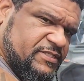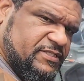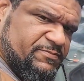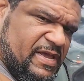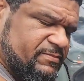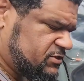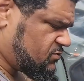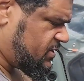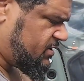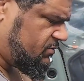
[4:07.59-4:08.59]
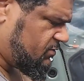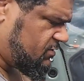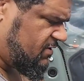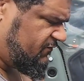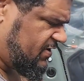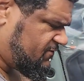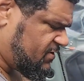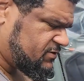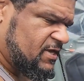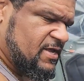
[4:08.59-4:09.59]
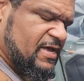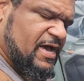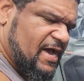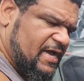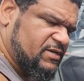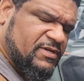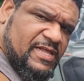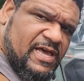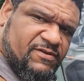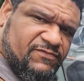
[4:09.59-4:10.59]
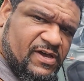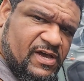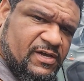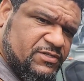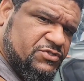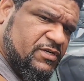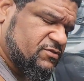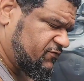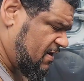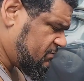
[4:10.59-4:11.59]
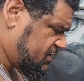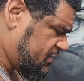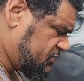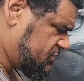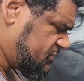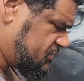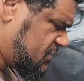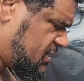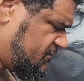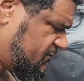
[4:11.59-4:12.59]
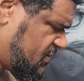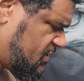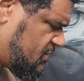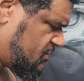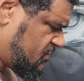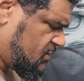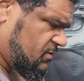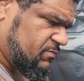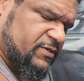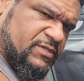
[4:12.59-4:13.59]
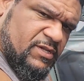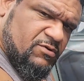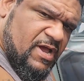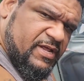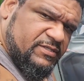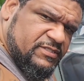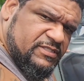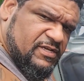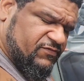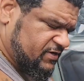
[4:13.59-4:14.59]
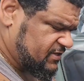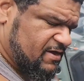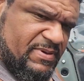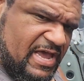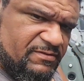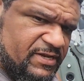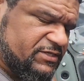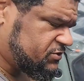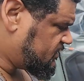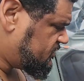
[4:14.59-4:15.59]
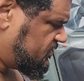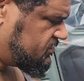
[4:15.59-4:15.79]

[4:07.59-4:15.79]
This is a baby square, one of my favorites. I do a lot of structural fabrication and a lot of building lowriders and stuff like that, bag mini trucks.